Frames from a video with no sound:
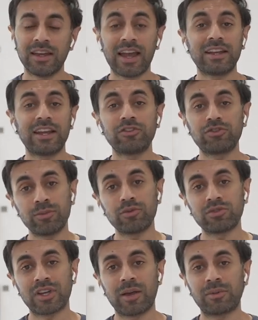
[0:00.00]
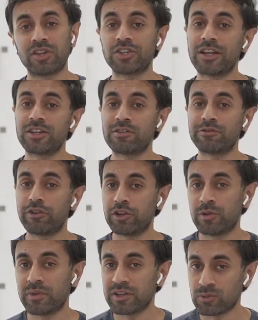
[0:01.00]
And a triple tap can change the
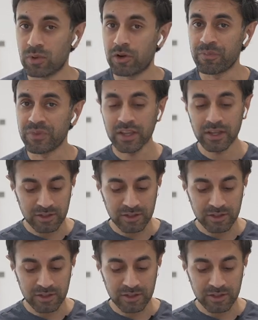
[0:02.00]
volume as well.